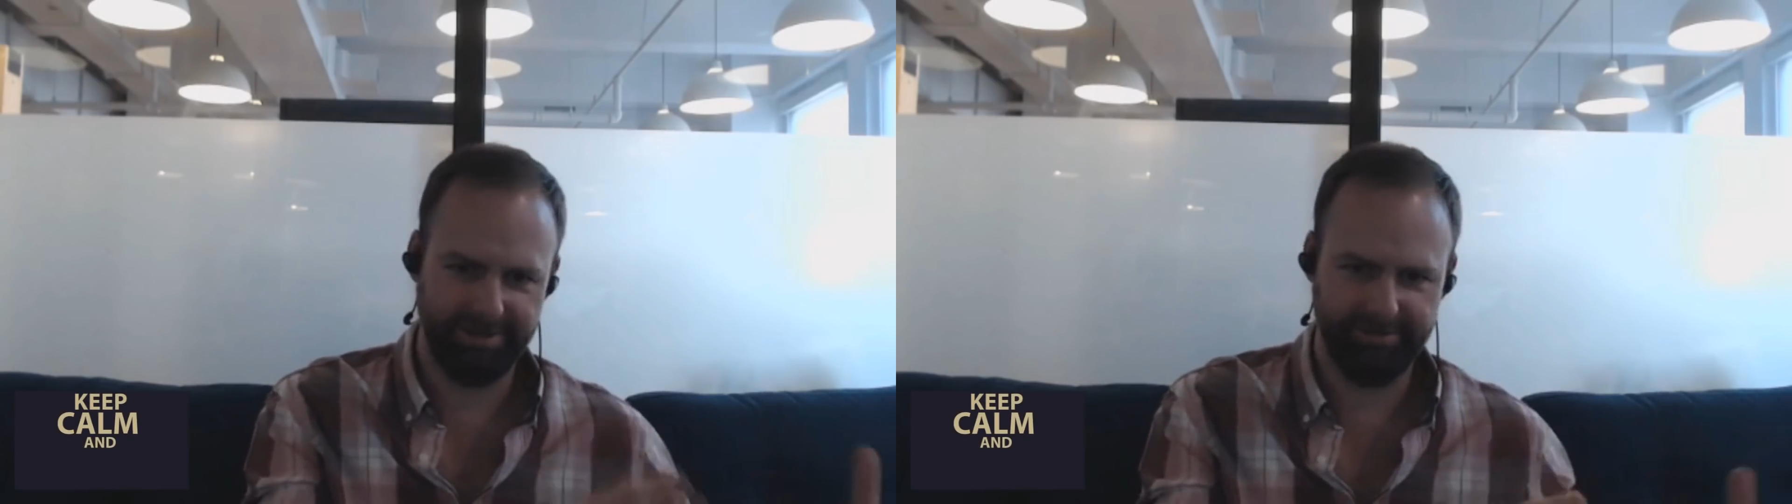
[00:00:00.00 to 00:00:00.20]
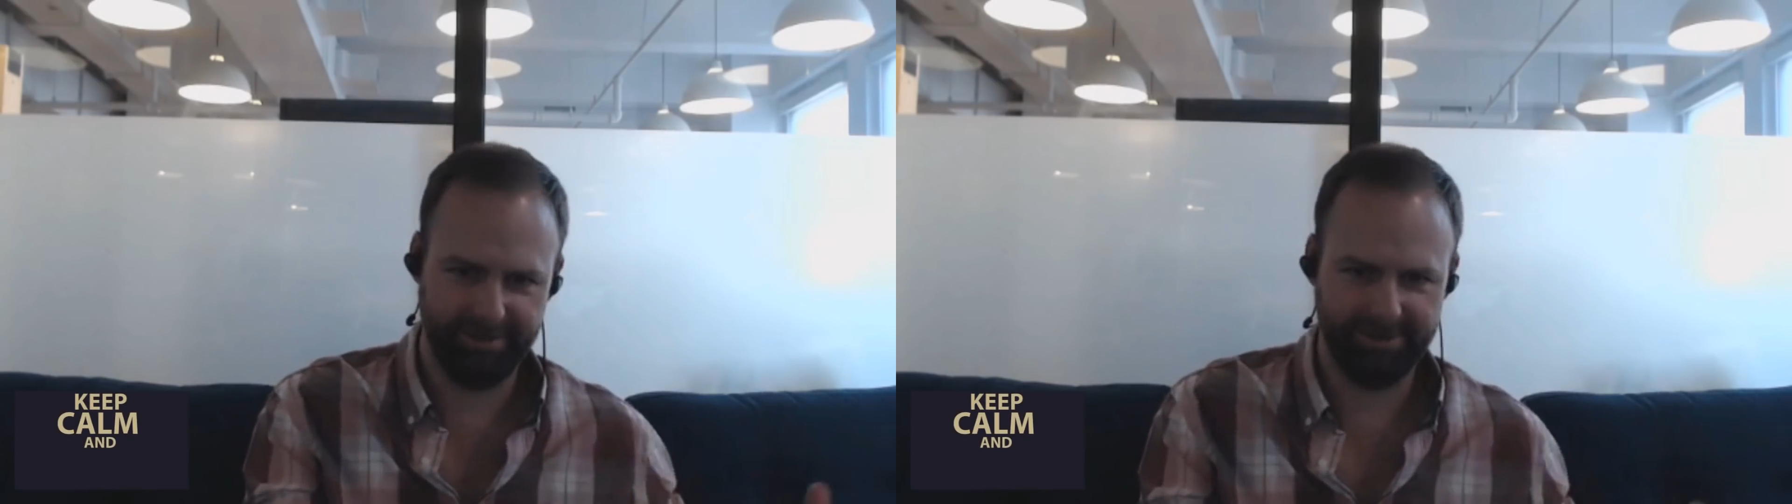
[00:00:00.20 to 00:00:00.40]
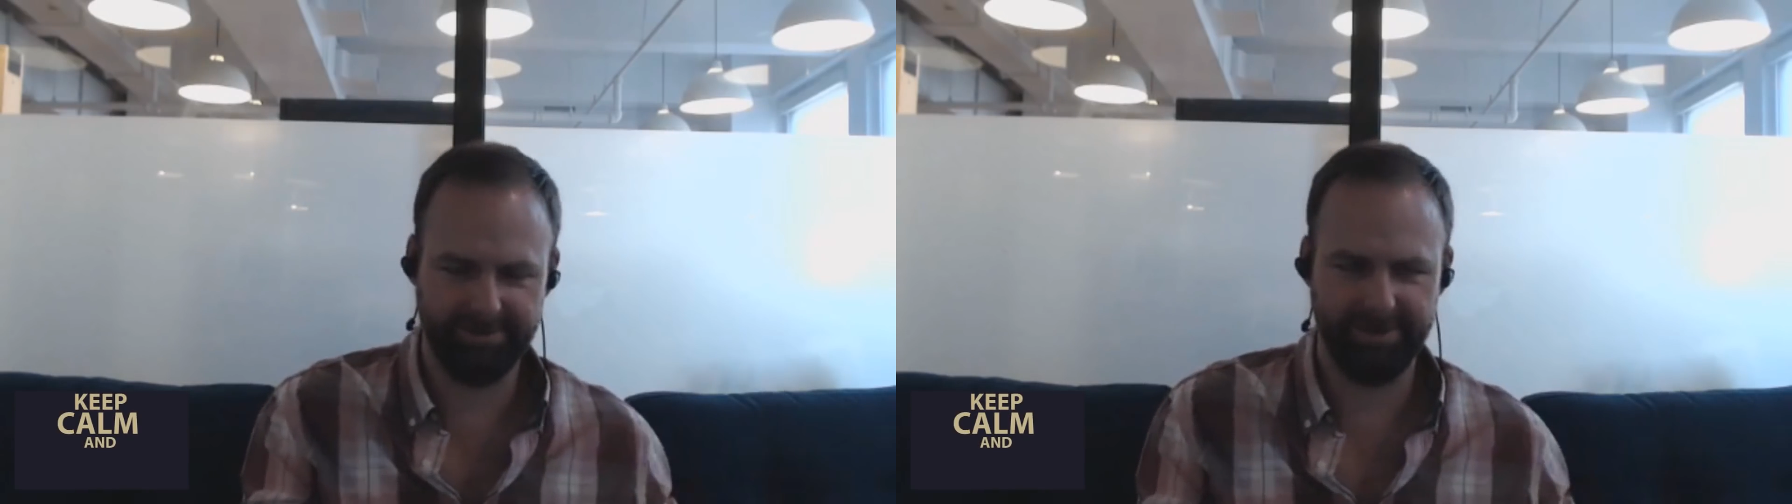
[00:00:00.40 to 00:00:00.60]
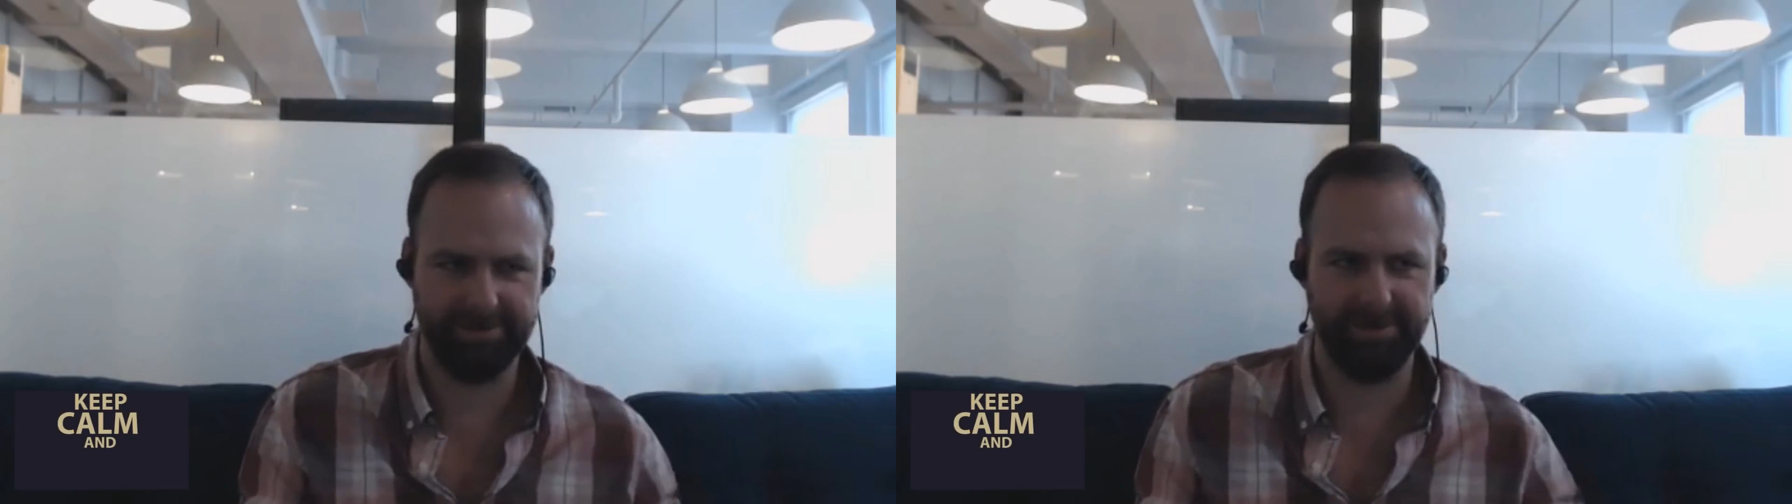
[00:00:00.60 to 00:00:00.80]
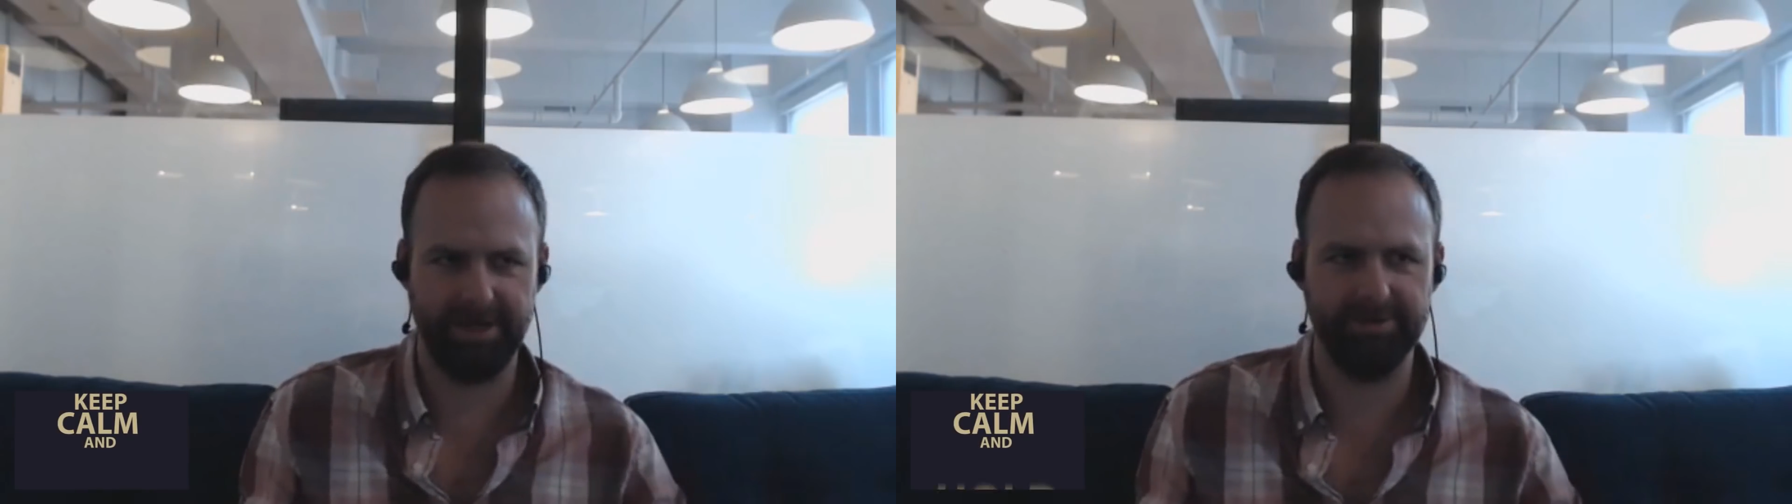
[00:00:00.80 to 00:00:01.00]
and
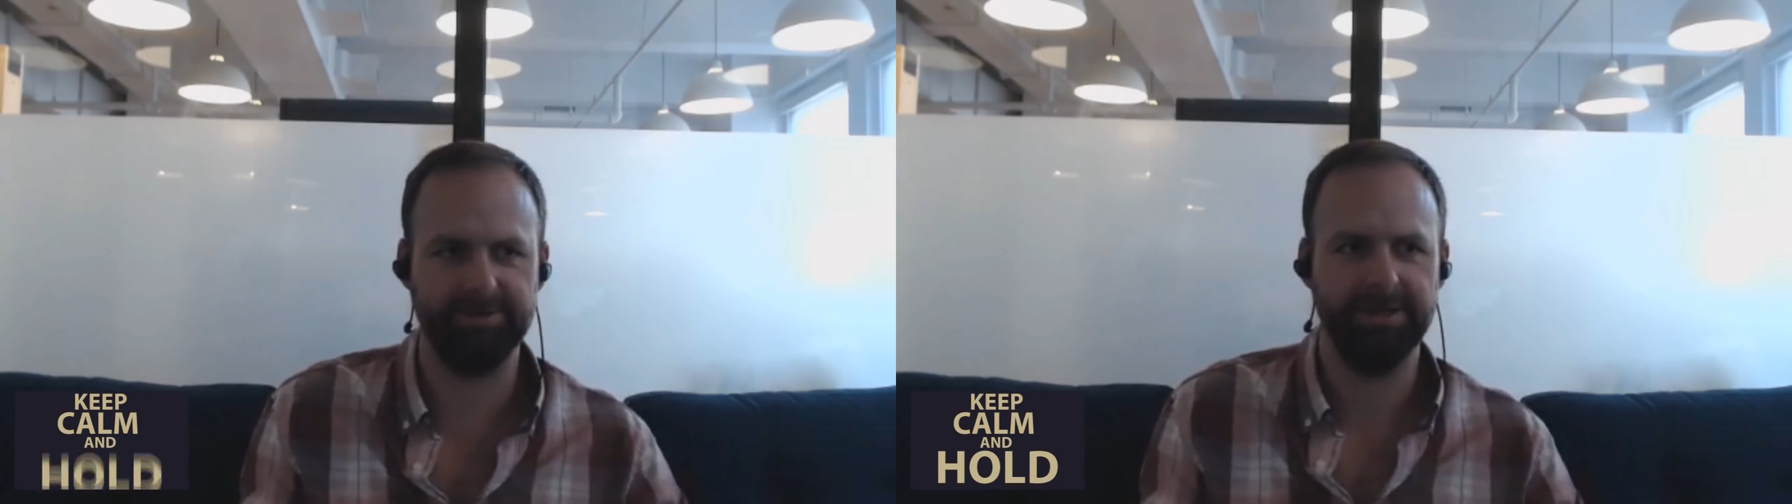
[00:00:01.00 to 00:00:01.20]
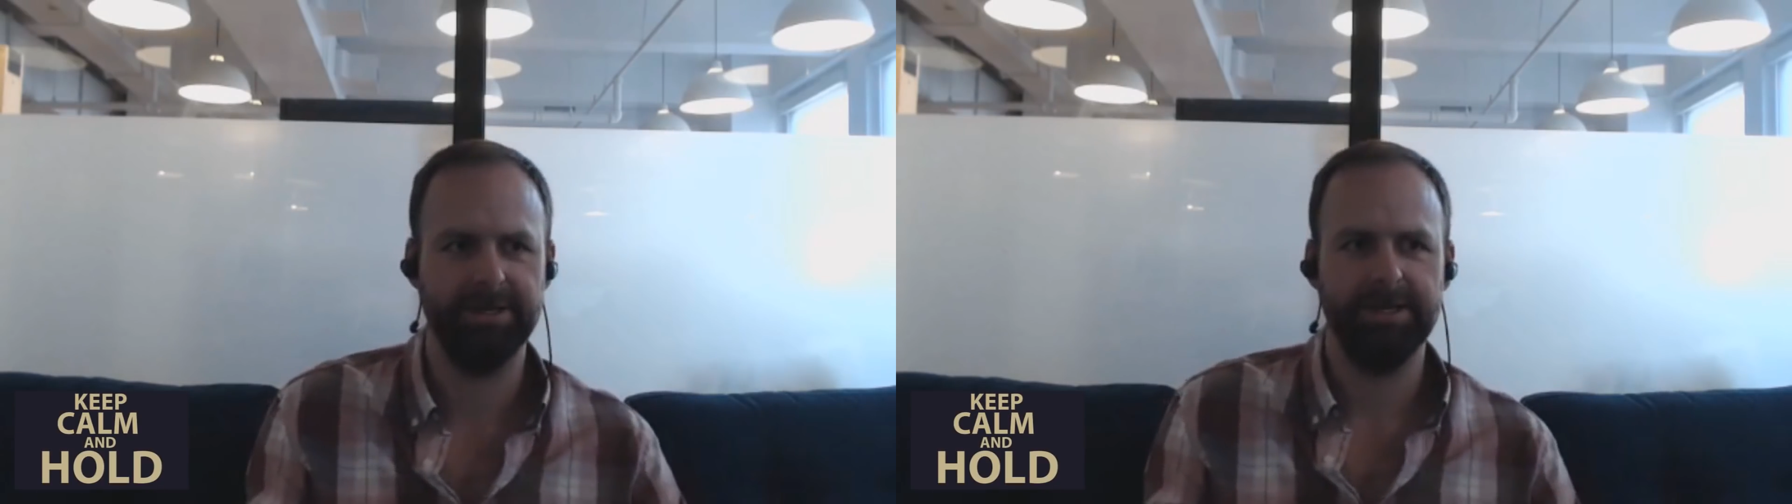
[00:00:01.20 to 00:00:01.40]
it's not as